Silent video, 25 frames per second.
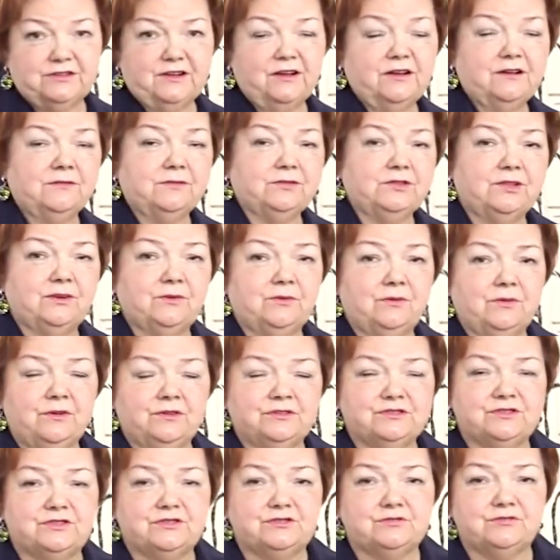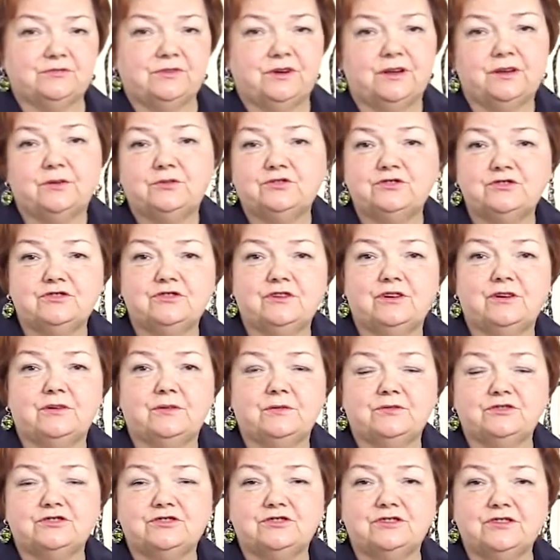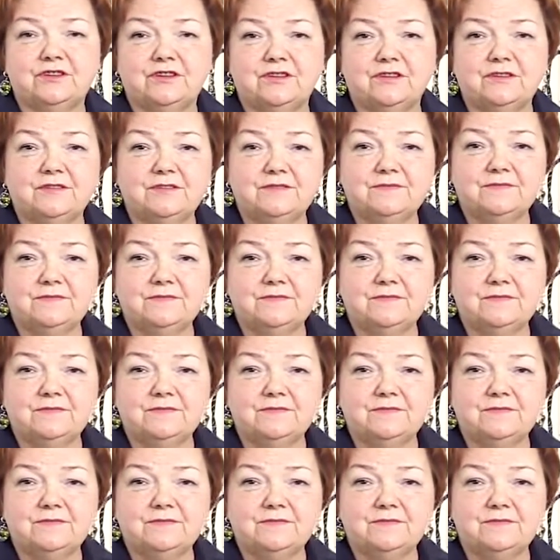You can see that the multifunctional dress looks